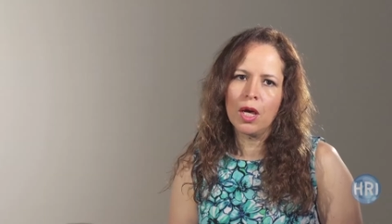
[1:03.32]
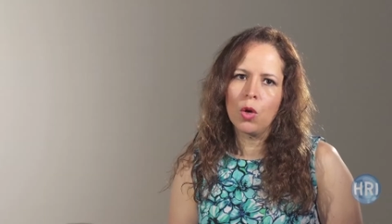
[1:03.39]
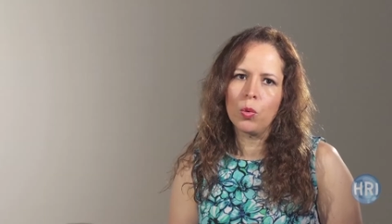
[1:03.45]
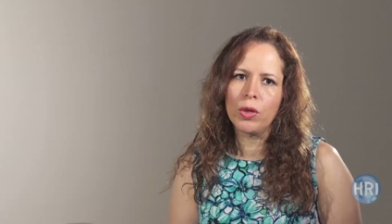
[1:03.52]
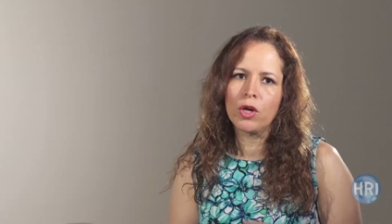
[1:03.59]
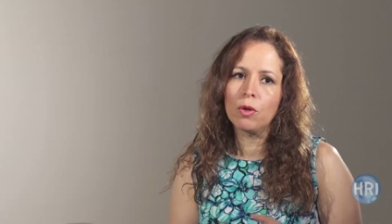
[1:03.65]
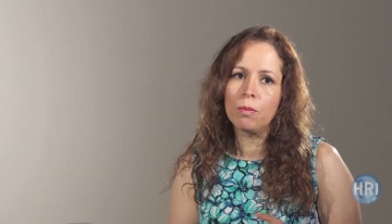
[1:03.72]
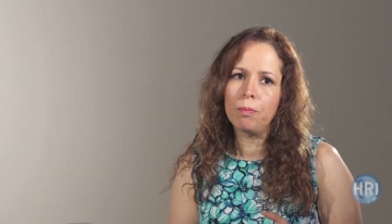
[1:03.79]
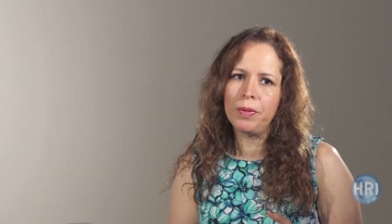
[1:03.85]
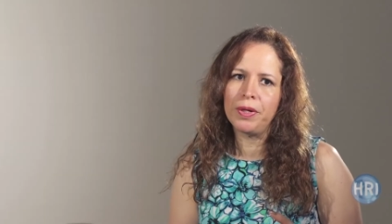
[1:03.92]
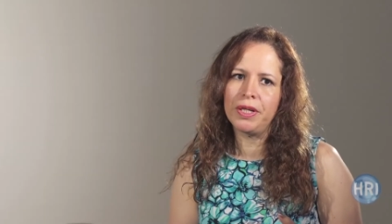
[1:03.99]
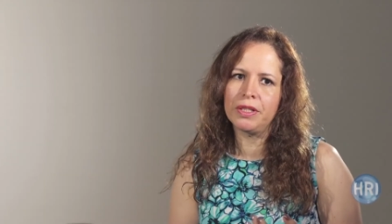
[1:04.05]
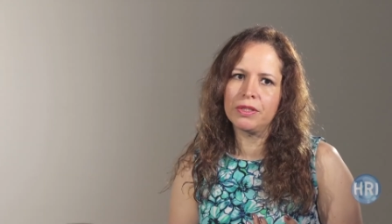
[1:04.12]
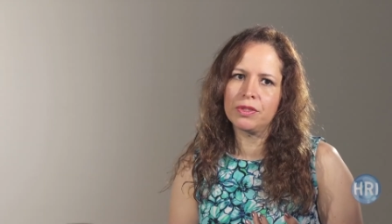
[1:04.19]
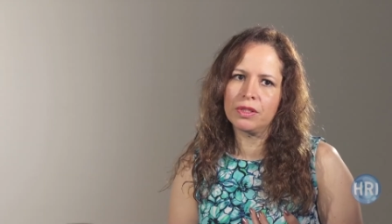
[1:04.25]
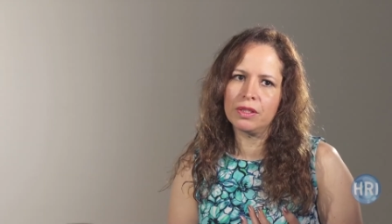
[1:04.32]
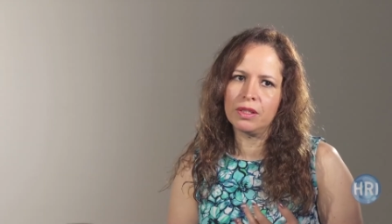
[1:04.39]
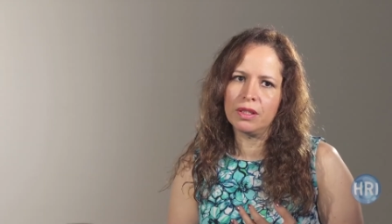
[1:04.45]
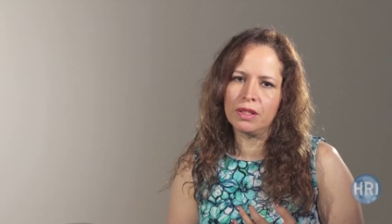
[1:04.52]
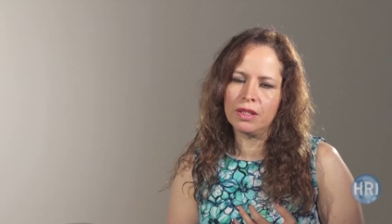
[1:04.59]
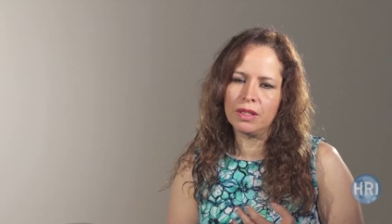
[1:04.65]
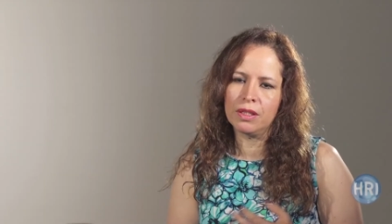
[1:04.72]
We compared uh,
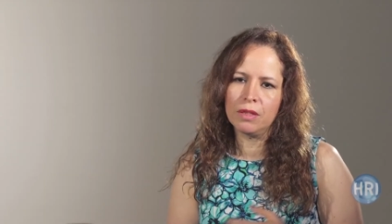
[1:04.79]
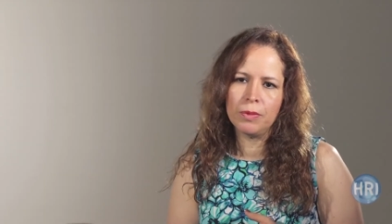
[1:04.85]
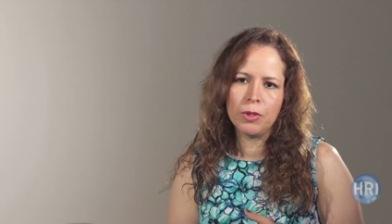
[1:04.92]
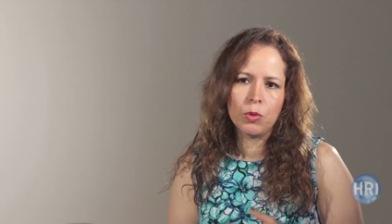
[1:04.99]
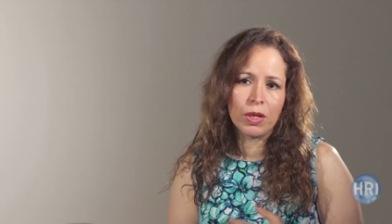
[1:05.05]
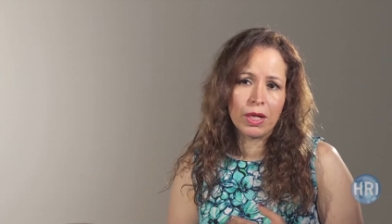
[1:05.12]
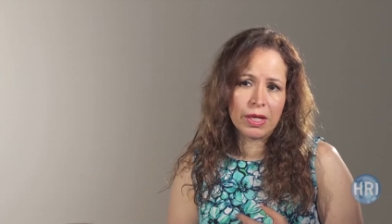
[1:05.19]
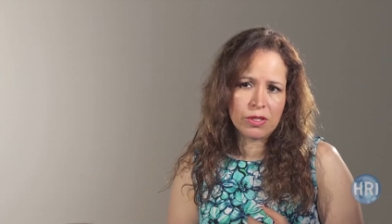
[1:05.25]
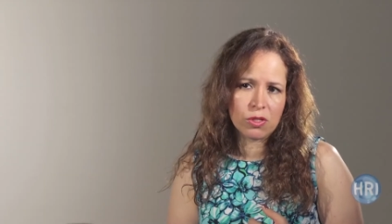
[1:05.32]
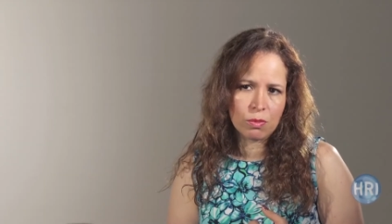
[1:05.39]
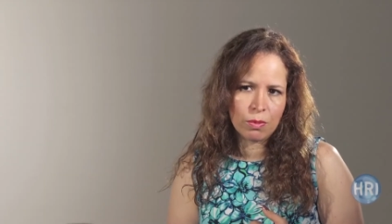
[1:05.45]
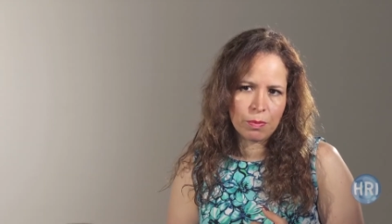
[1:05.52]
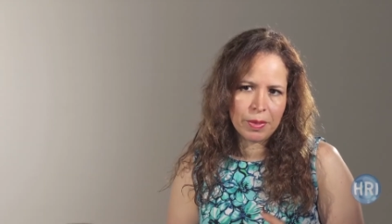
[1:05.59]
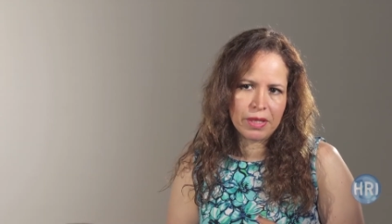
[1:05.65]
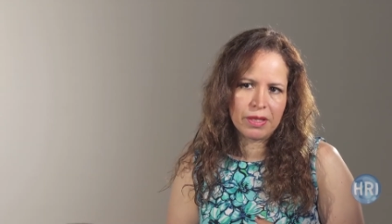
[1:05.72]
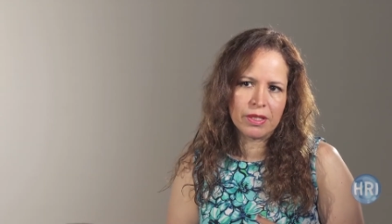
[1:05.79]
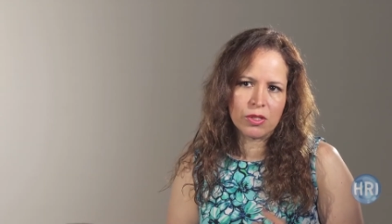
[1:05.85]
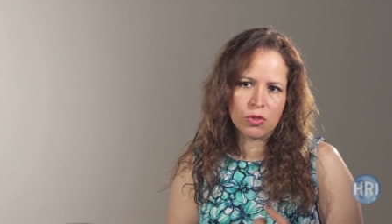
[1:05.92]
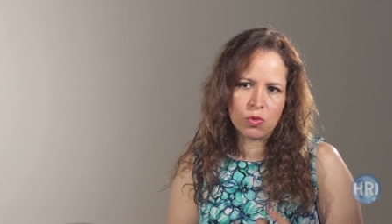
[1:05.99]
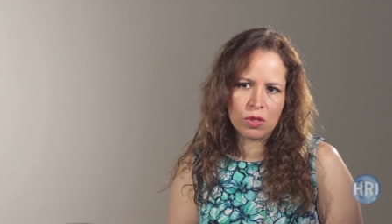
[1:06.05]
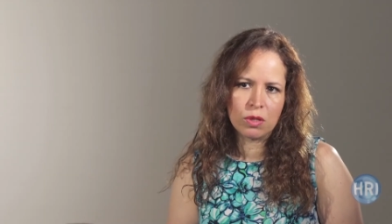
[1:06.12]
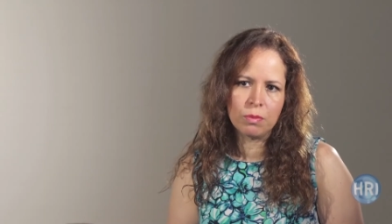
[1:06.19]
individualized
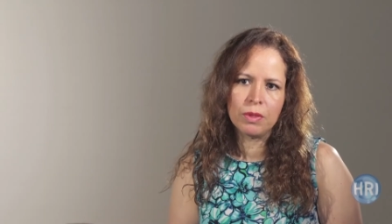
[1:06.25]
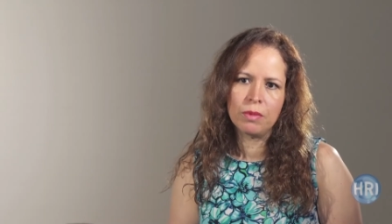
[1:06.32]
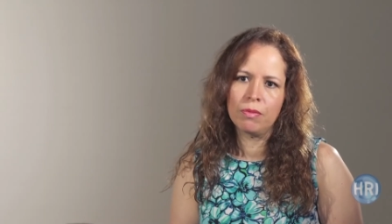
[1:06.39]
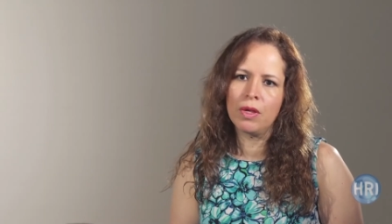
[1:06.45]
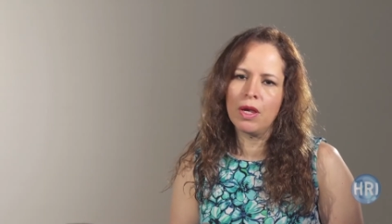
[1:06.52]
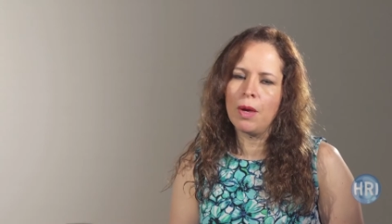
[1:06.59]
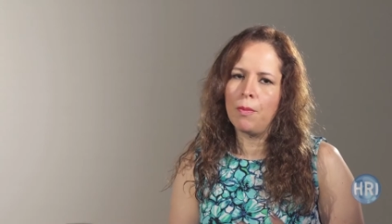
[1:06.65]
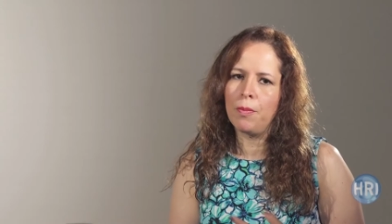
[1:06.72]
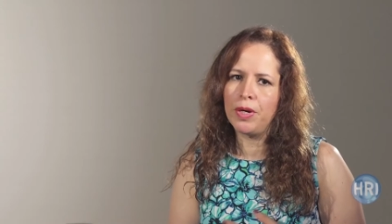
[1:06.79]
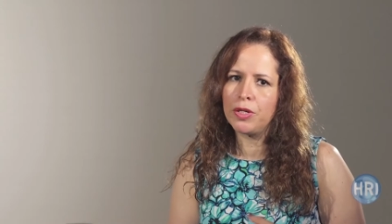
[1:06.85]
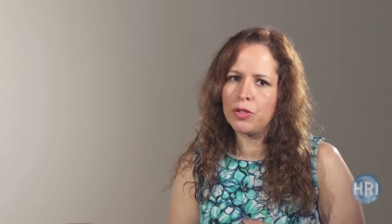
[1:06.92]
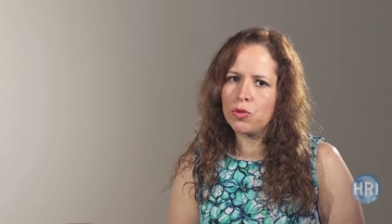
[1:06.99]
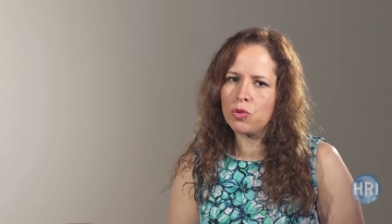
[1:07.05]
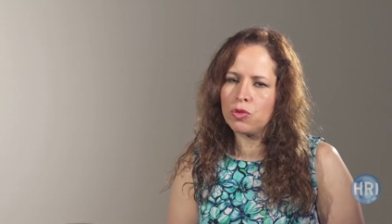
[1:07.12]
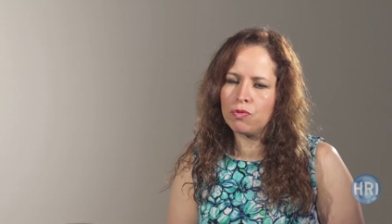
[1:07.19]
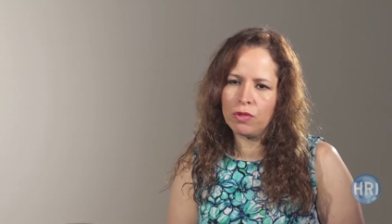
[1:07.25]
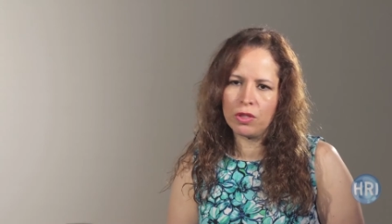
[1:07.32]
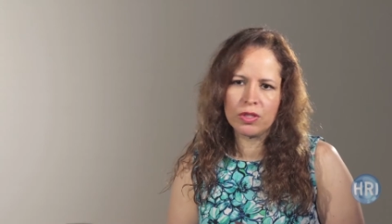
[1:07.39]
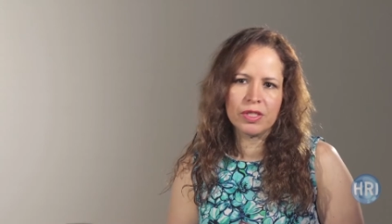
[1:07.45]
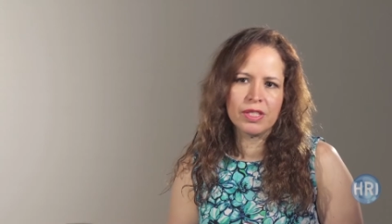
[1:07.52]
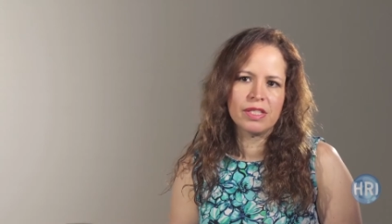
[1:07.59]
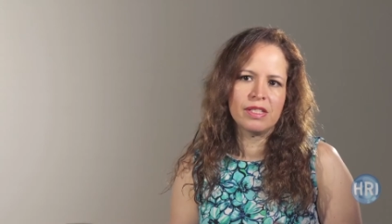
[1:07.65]
homeopathic treatment versus
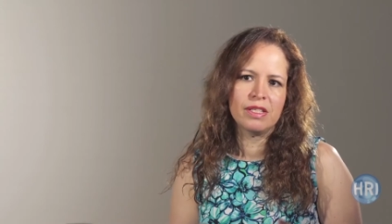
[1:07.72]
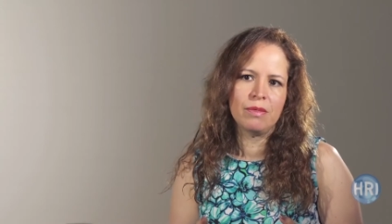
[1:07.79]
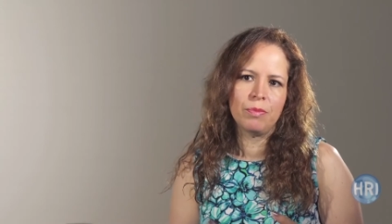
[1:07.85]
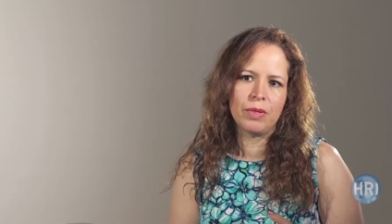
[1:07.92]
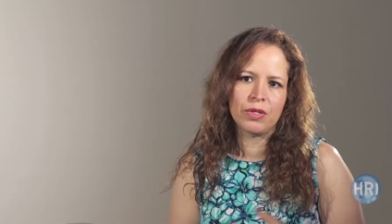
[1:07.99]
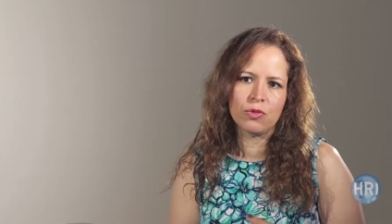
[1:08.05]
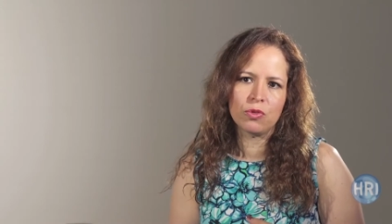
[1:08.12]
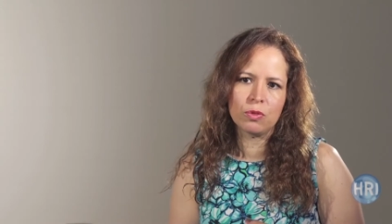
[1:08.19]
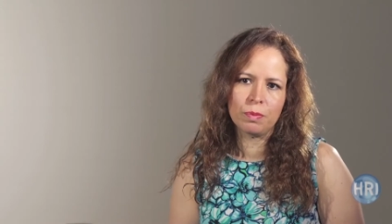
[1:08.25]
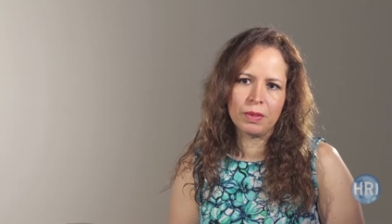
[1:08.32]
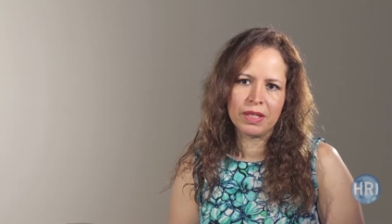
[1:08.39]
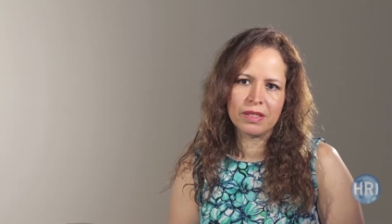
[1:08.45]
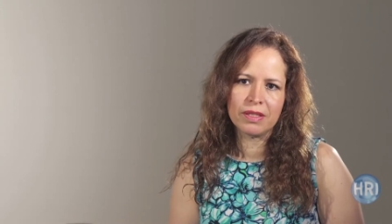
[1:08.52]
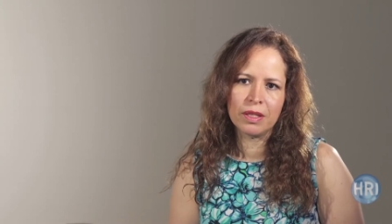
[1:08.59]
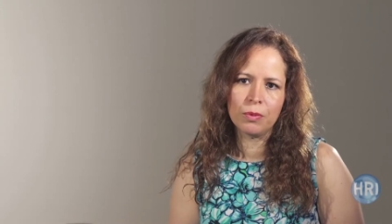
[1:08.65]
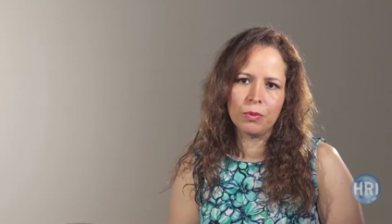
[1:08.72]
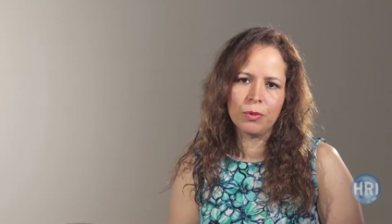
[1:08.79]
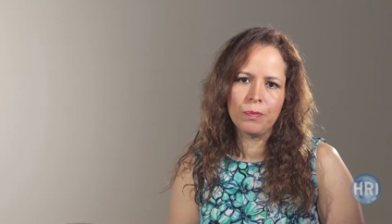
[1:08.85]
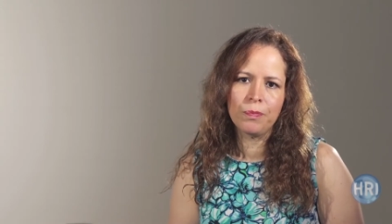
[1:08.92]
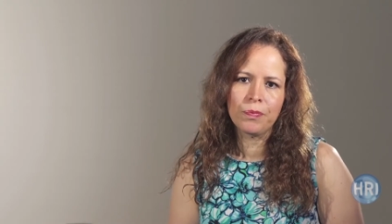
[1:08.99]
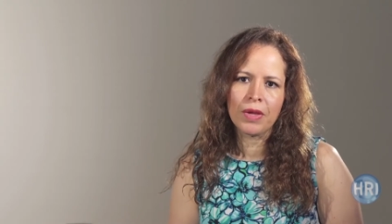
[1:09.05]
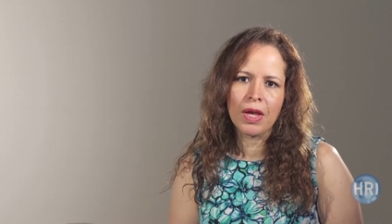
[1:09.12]
fluoxetine versus placebo.